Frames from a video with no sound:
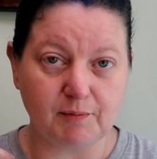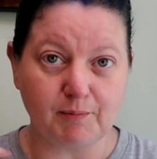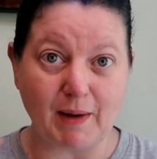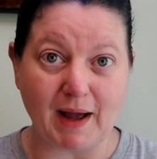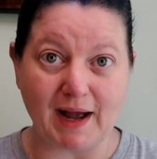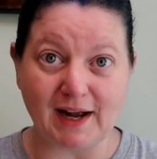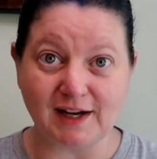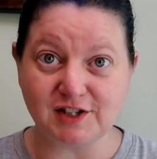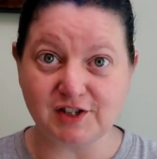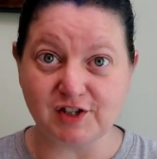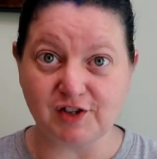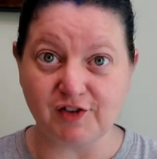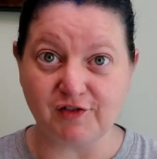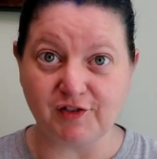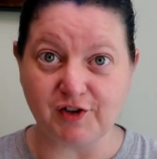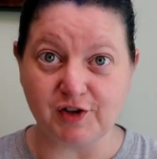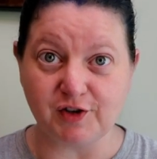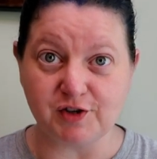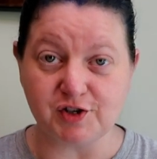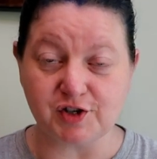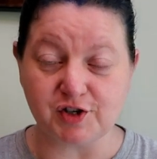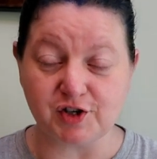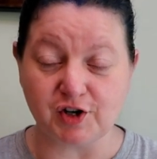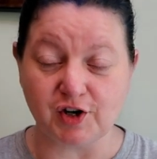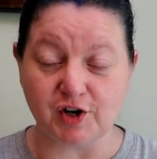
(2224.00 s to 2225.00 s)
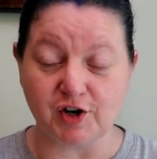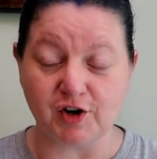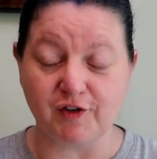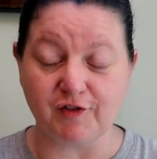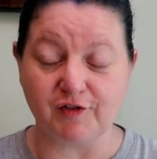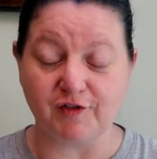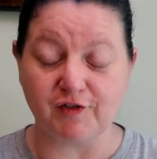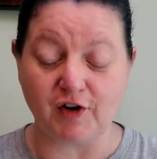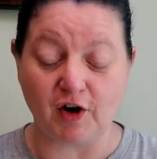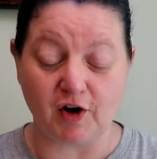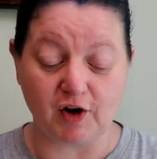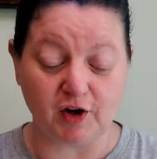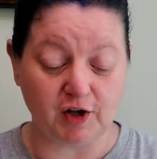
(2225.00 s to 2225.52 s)
Back to the Future
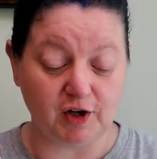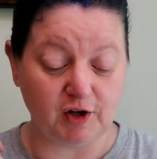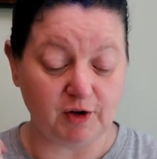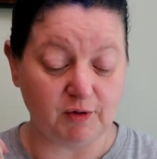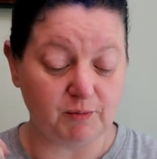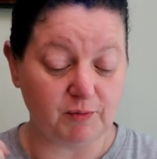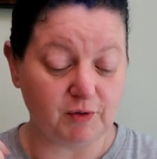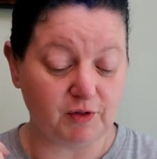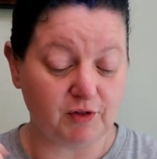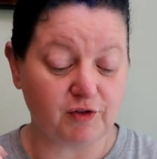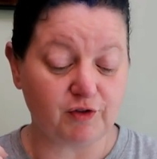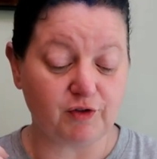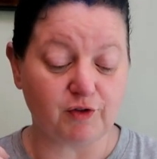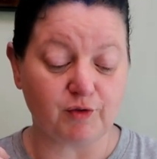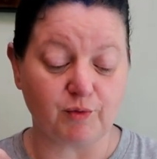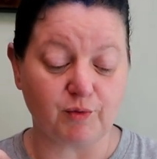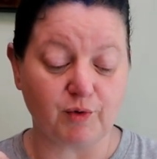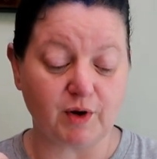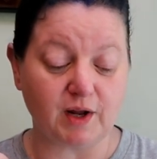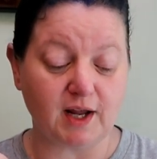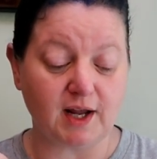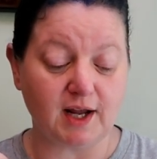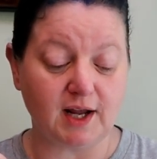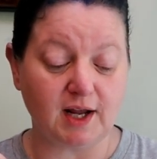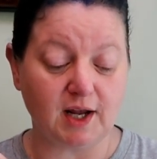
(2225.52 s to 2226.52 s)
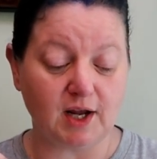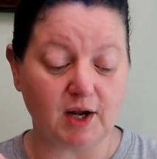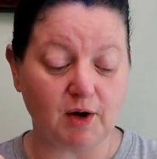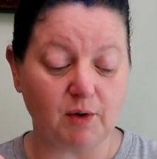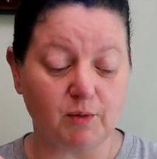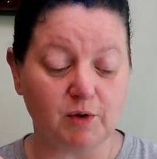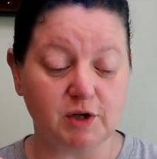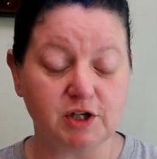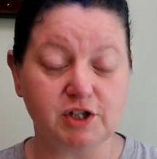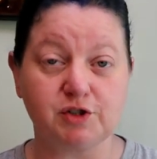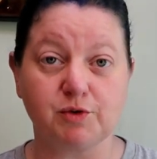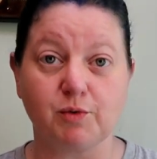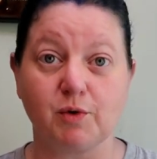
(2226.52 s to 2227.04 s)
Volume 3,
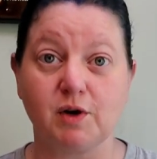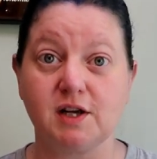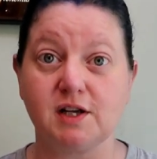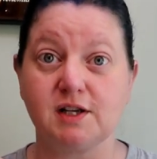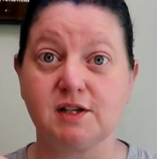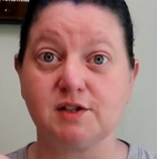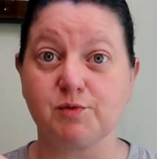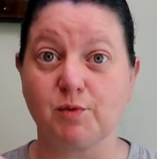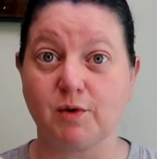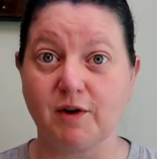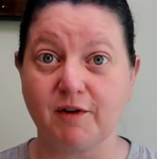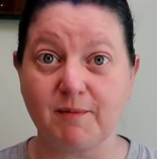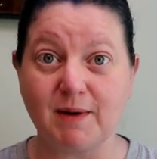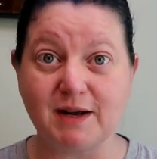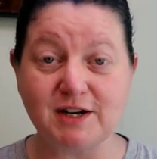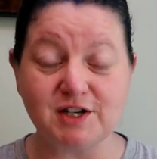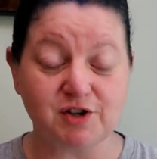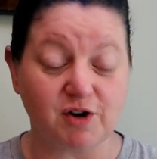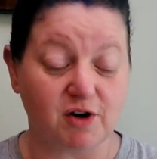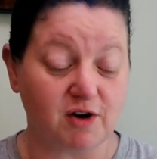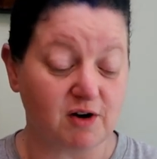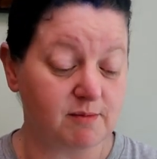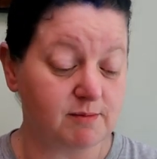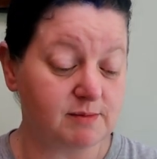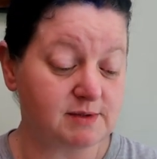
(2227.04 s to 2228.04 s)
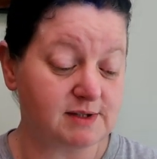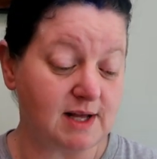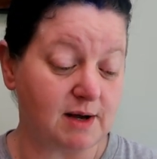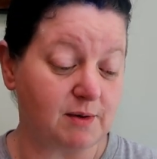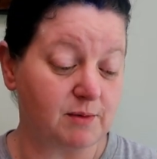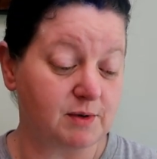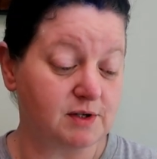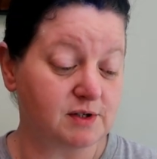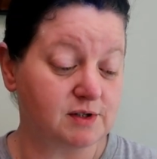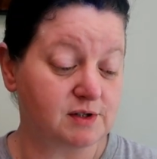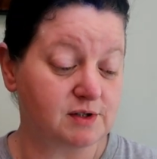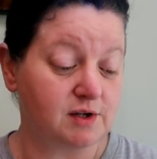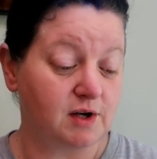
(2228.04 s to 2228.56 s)
which was one of my charms. That
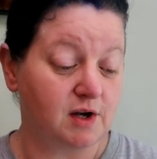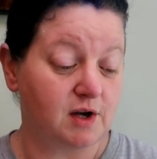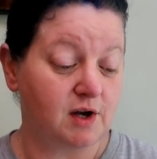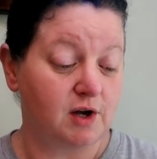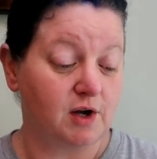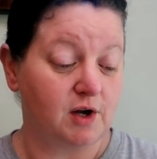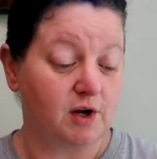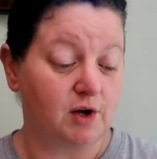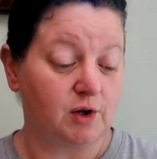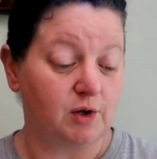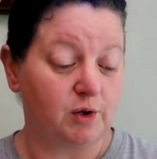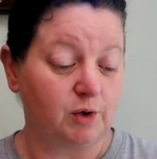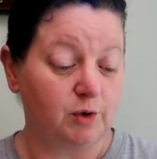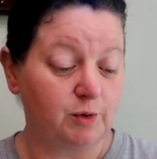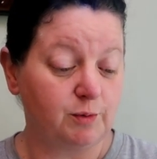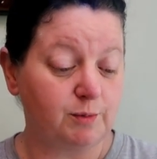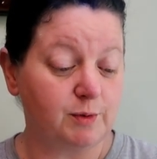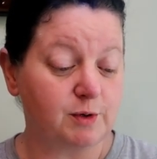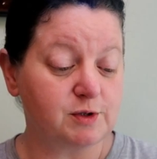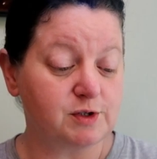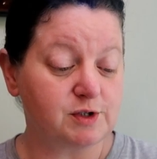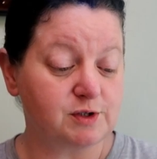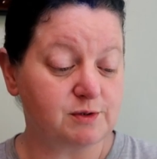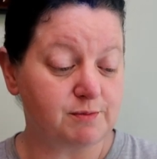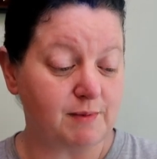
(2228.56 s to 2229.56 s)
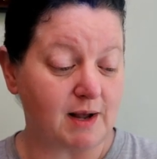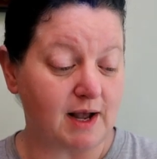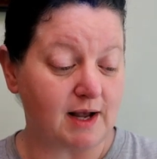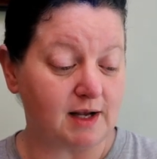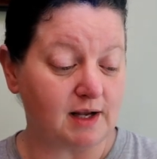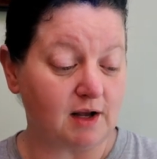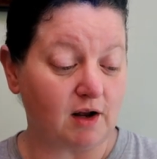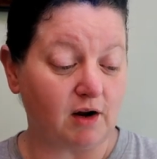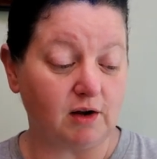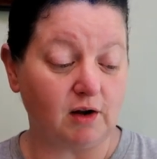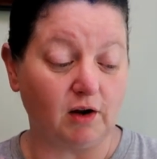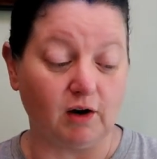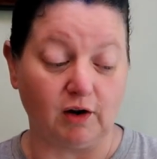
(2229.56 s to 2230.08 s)
was Lumos
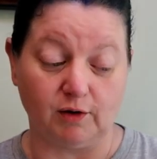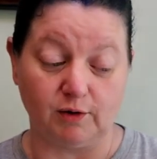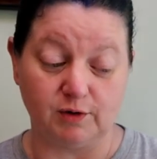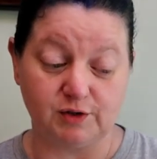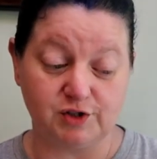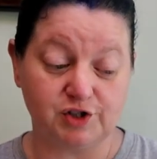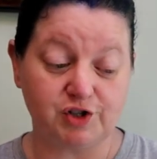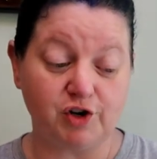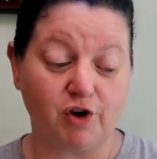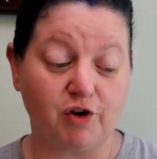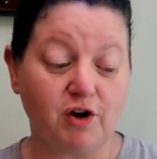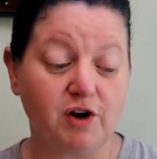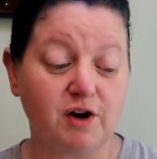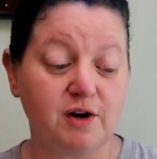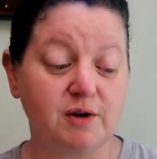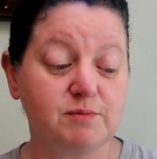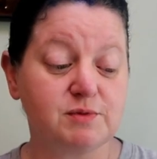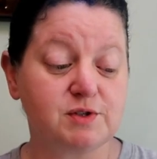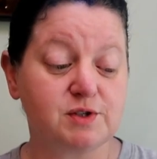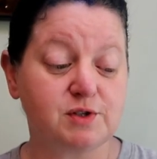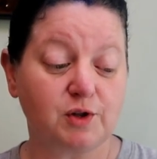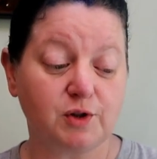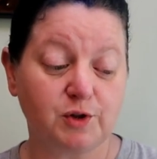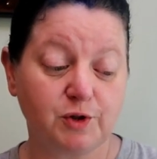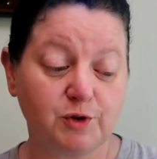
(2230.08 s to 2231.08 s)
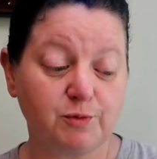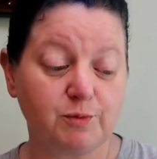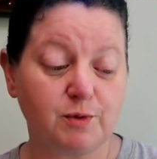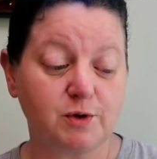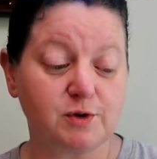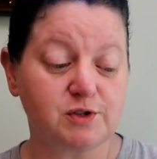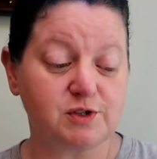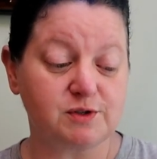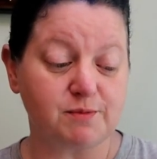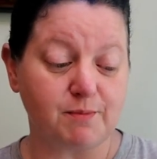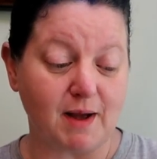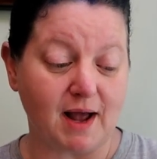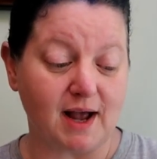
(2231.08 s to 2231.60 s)
Mac or it was Charms,
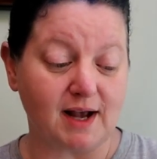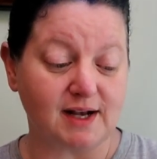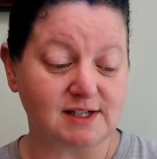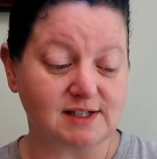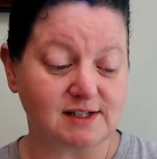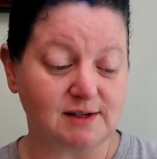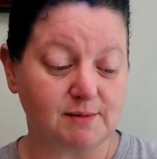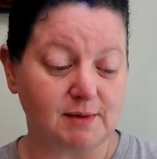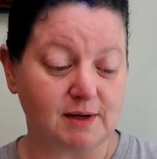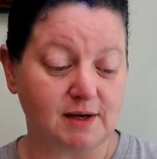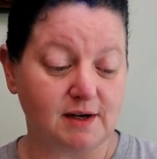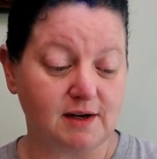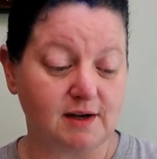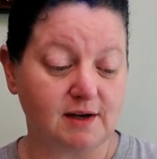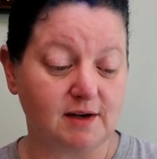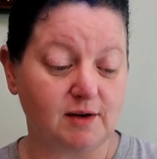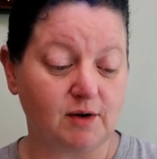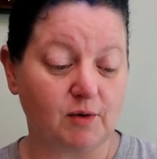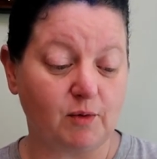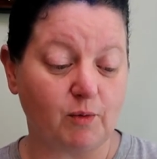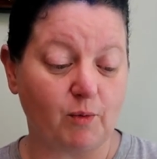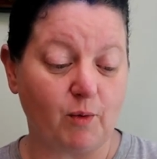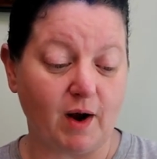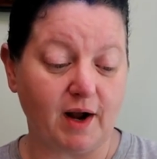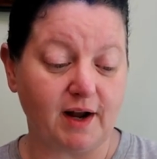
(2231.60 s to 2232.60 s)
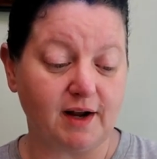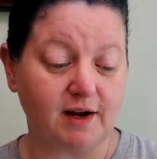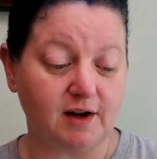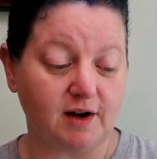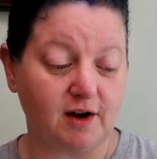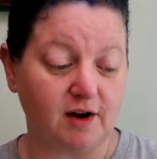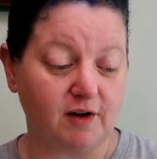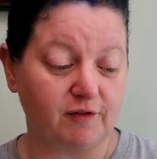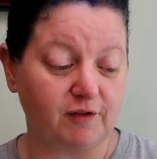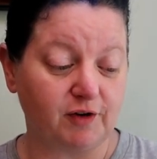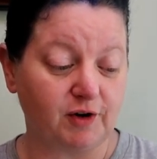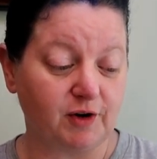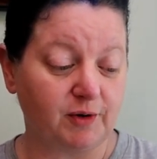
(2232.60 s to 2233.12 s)
Lumos Maxima, white
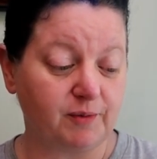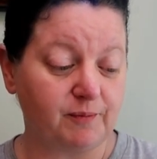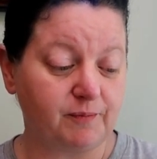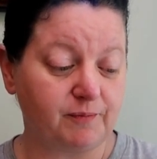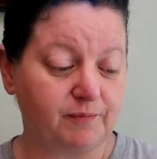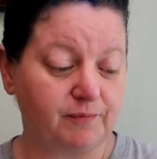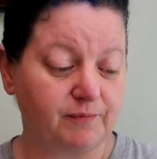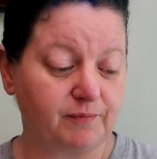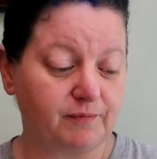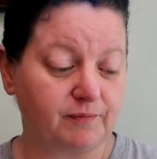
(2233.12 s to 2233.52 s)
cover.